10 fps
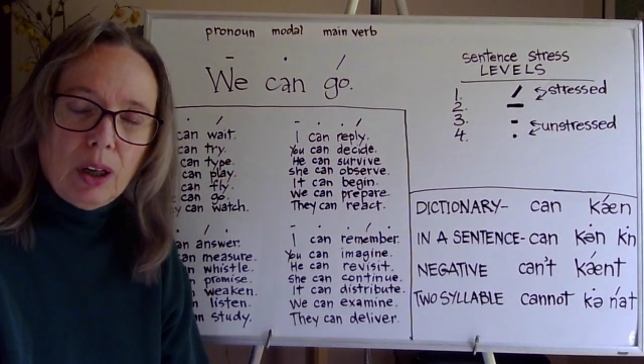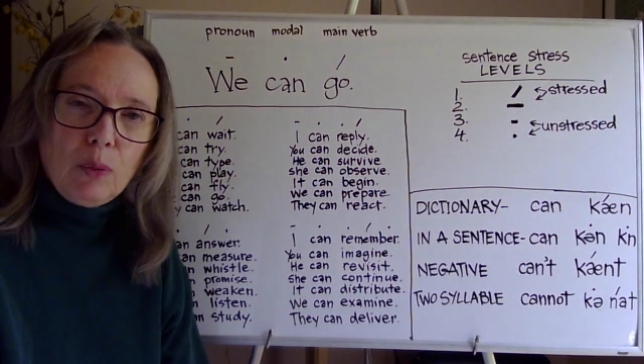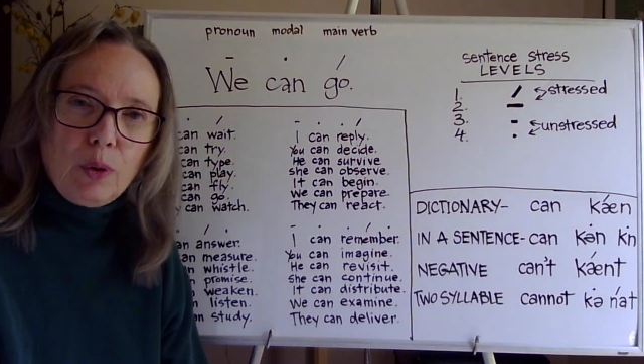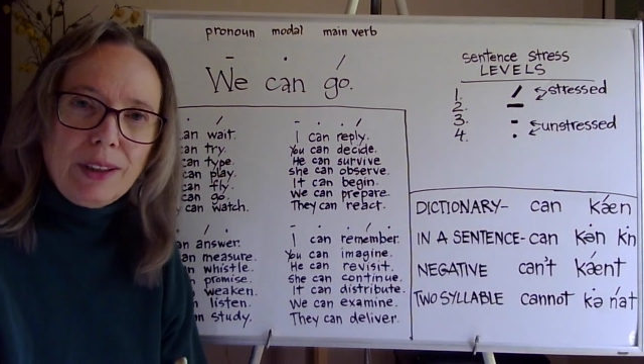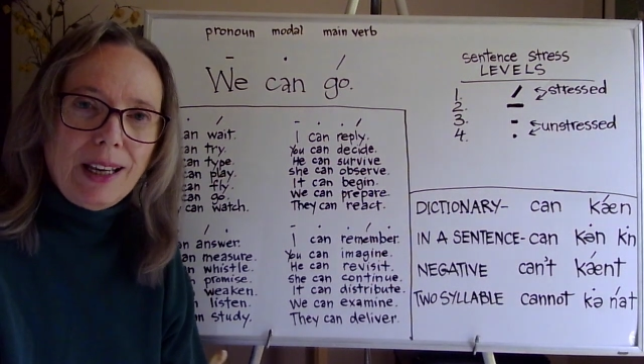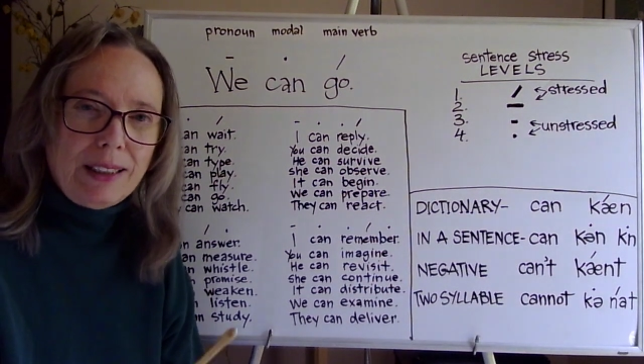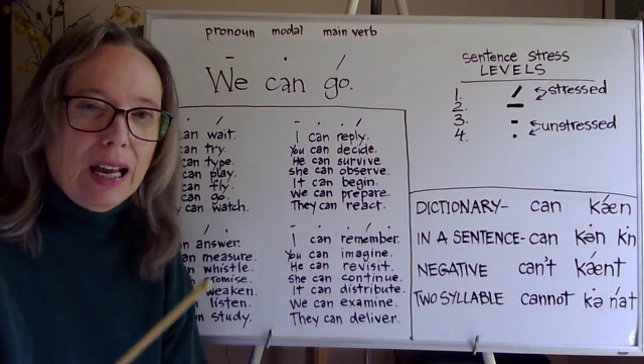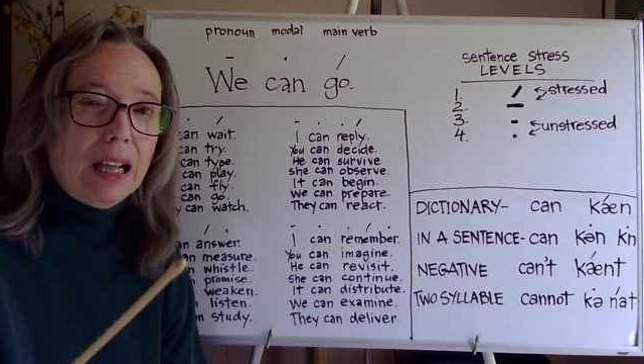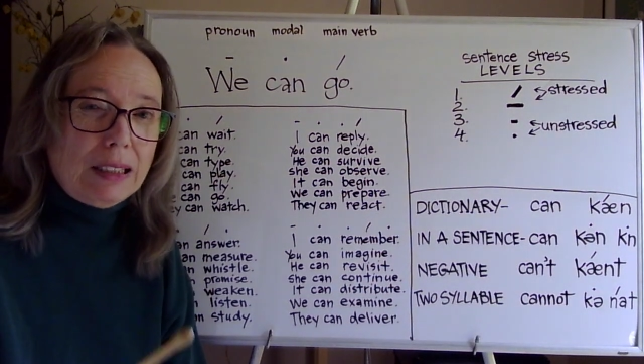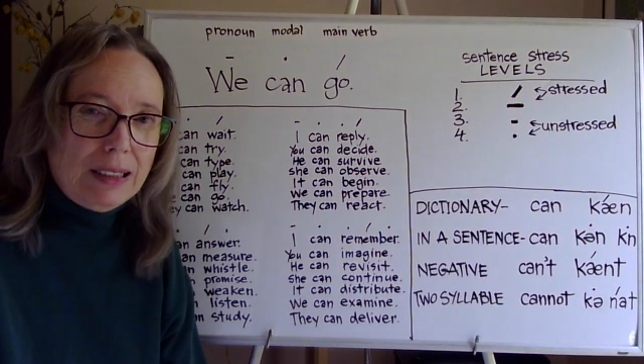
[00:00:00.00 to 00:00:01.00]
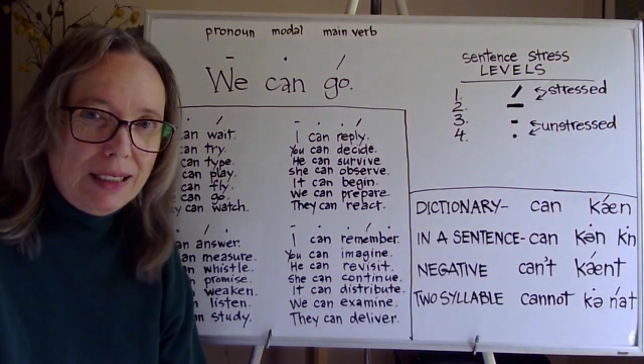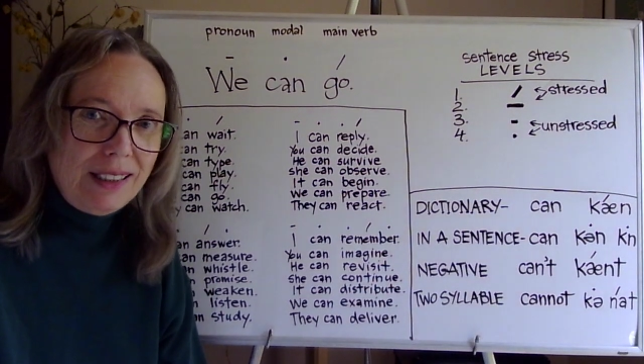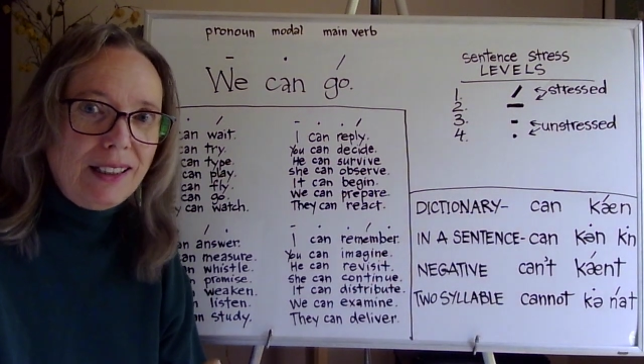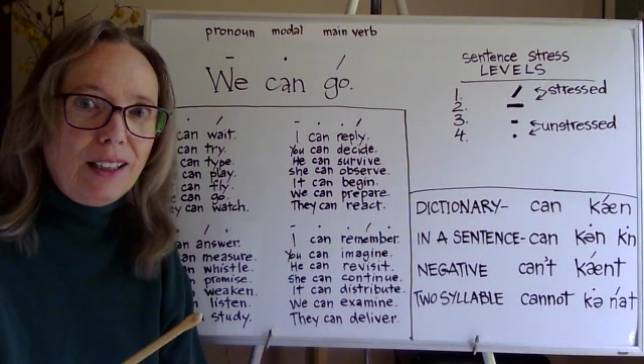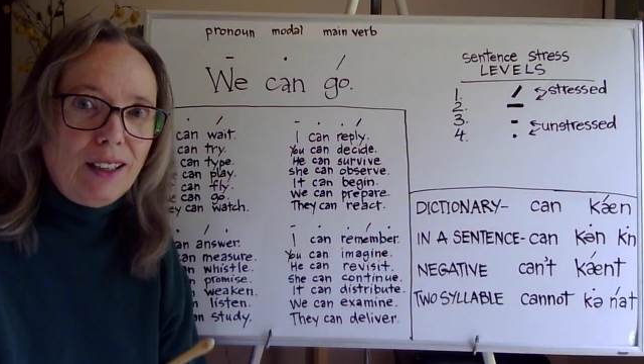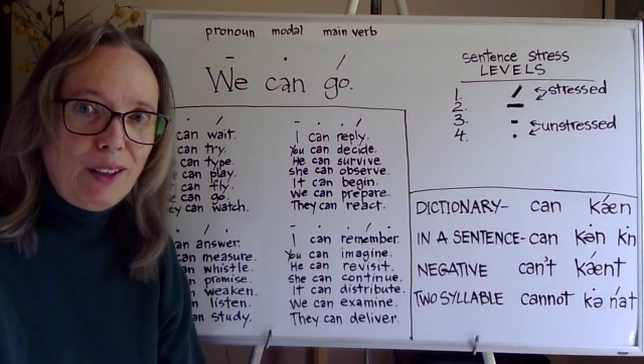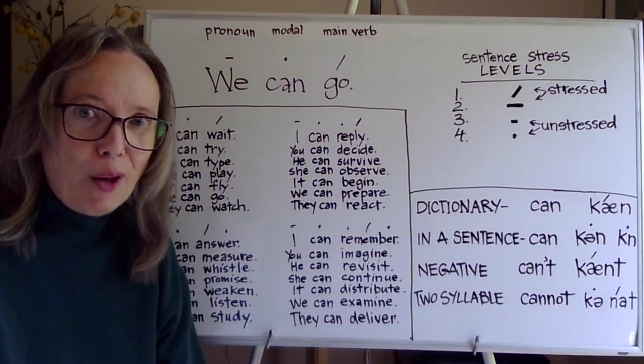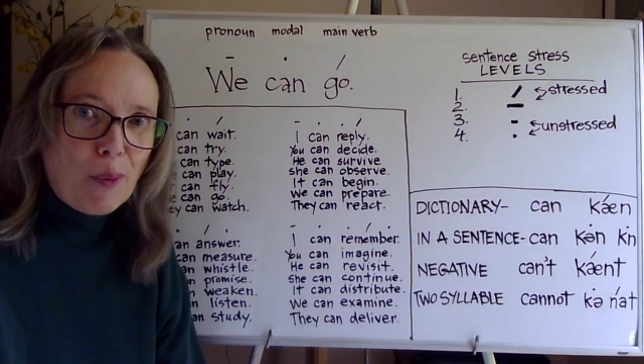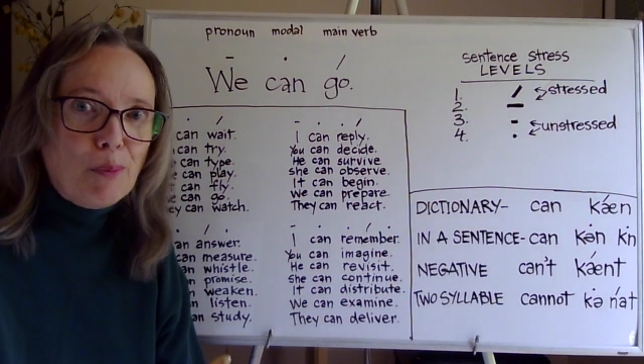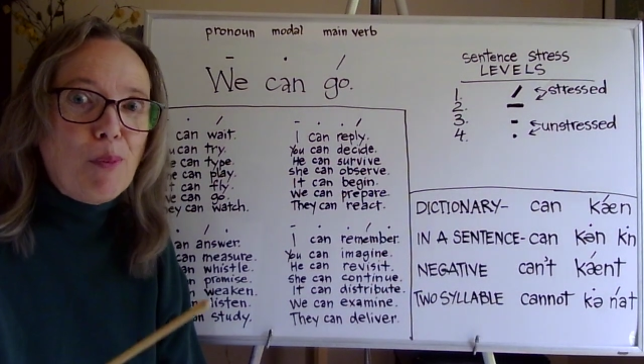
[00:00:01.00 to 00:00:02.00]
will get a little
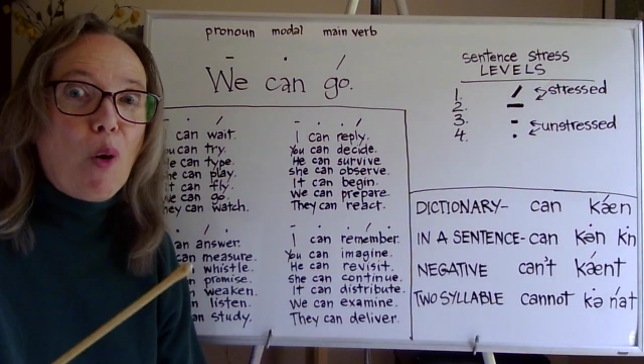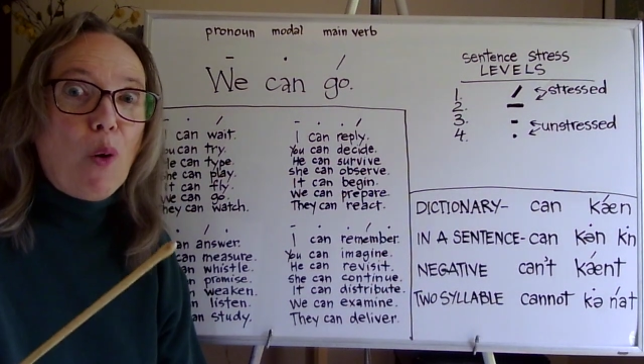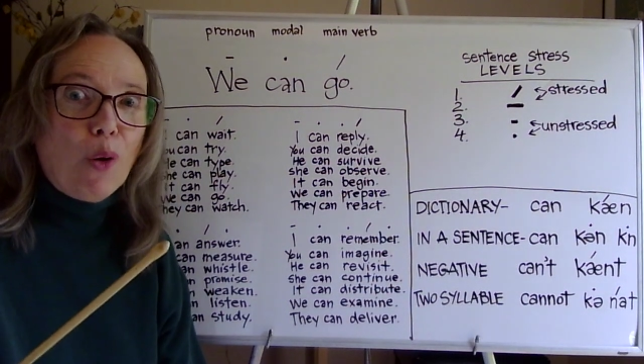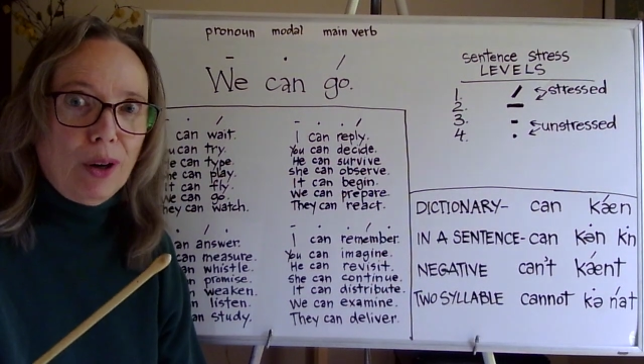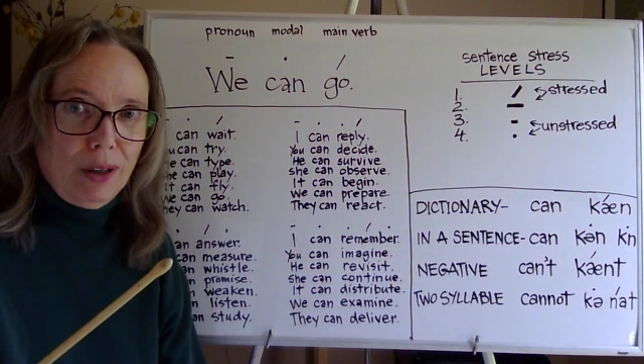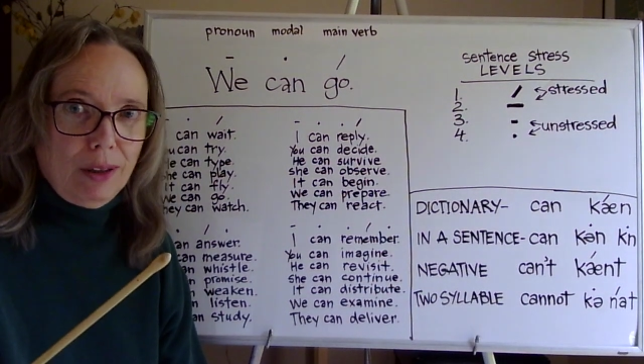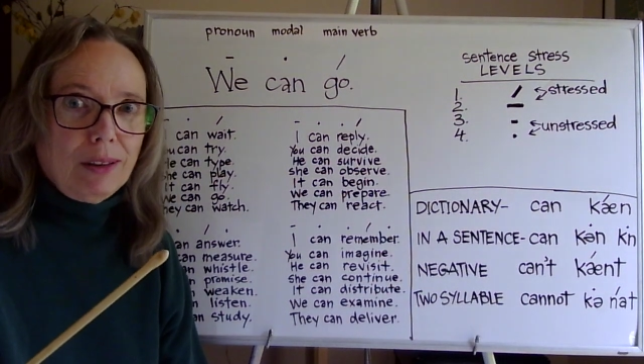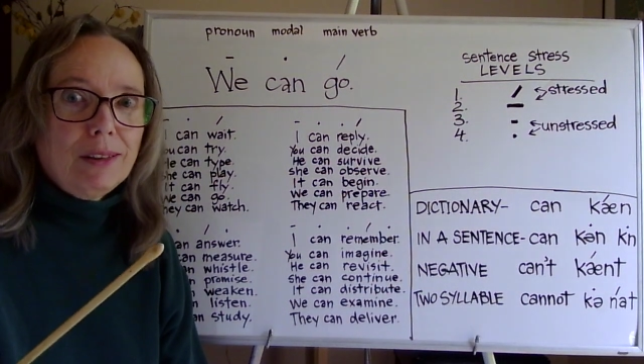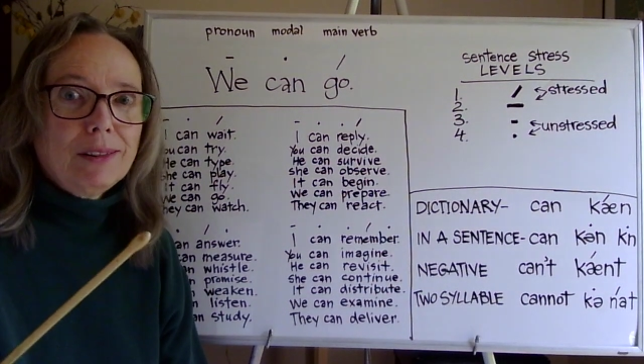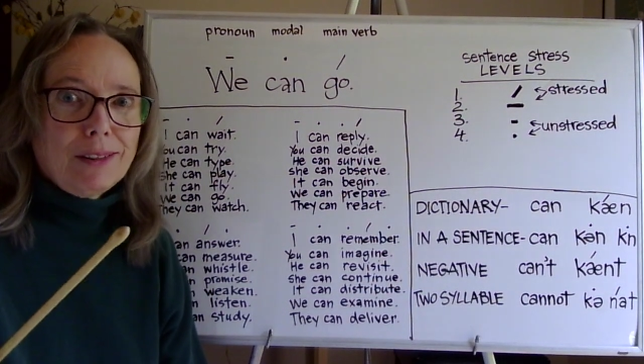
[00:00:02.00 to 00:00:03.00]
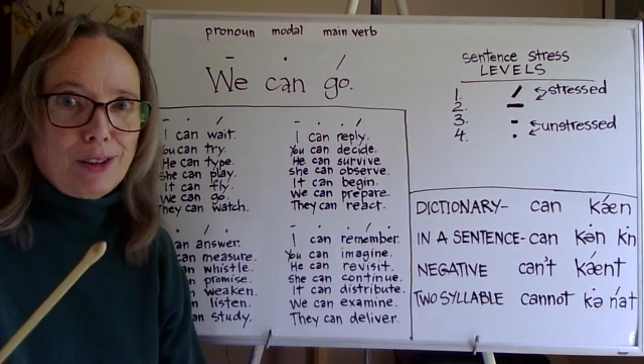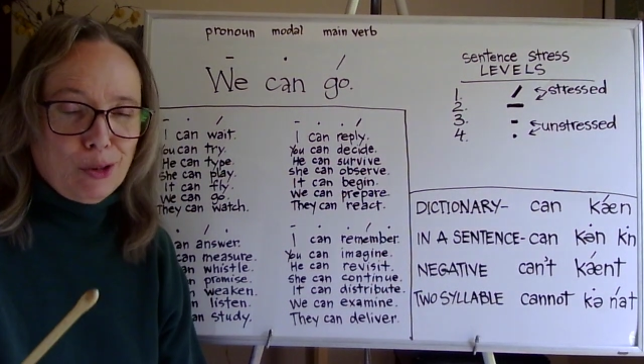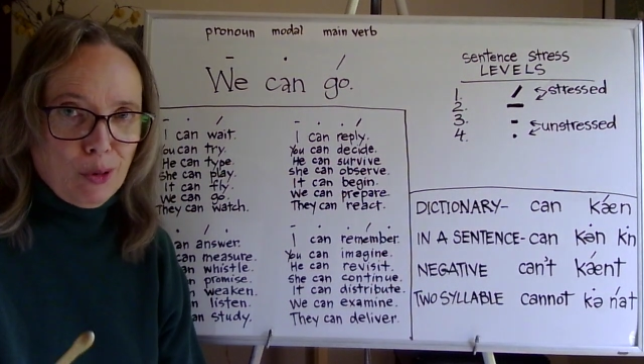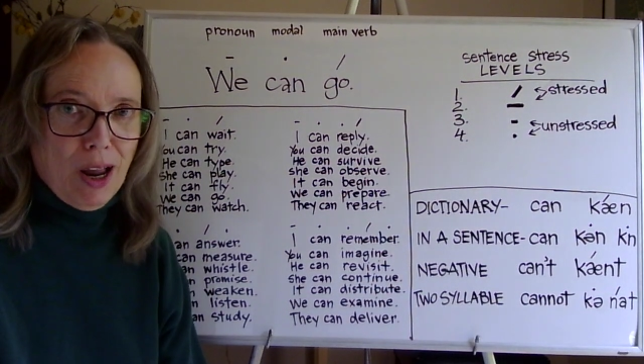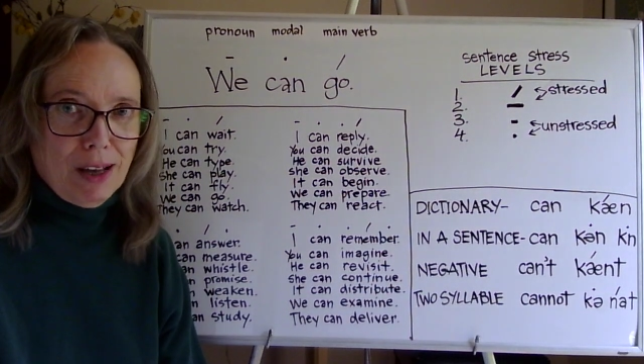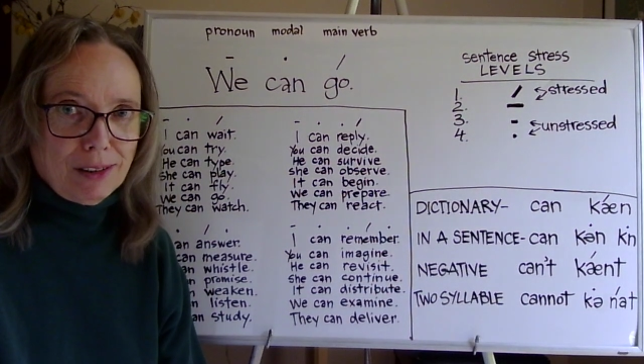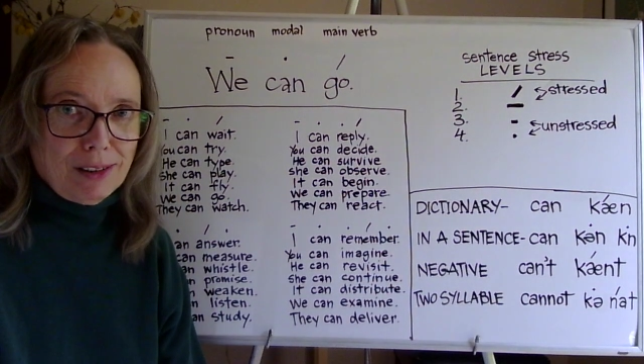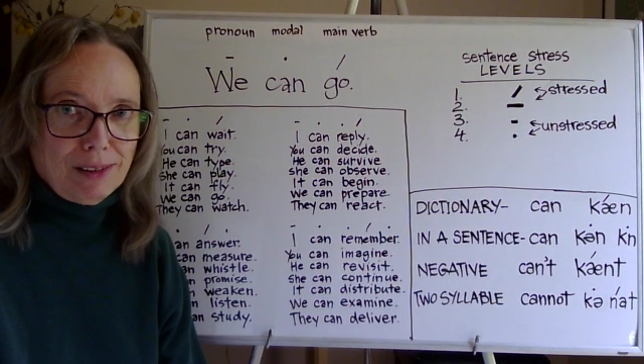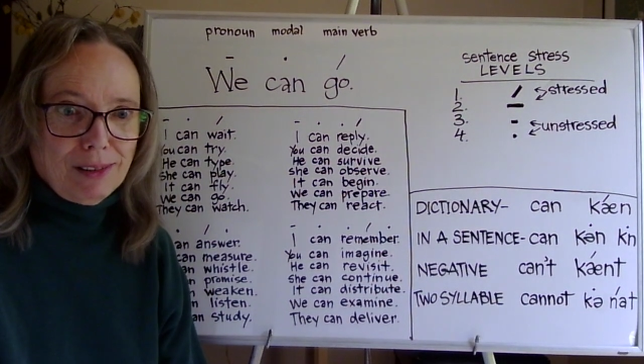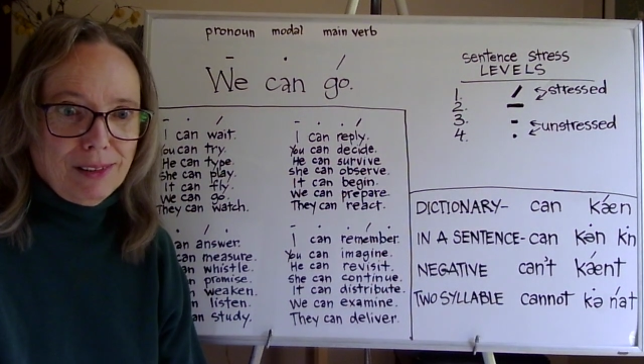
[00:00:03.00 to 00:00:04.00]
more stress.